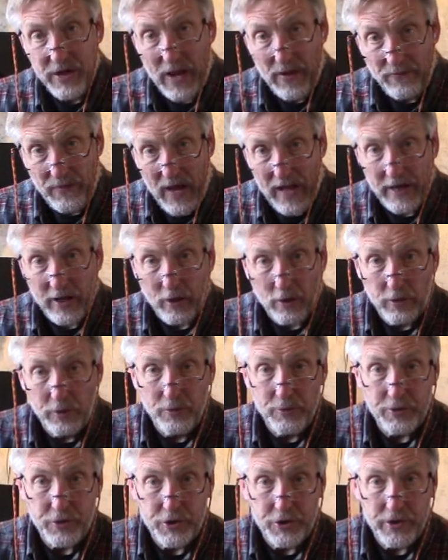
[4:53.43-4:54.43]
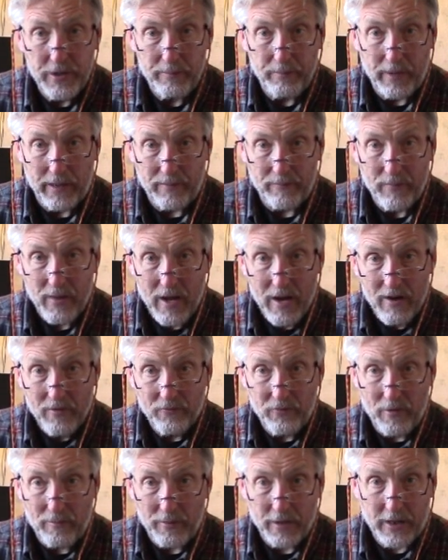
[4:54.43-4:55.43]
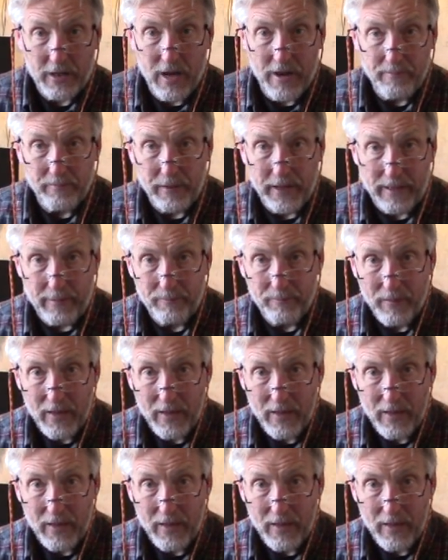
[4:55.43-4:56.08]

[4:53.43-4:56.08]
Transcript: and that includes shipping from the company.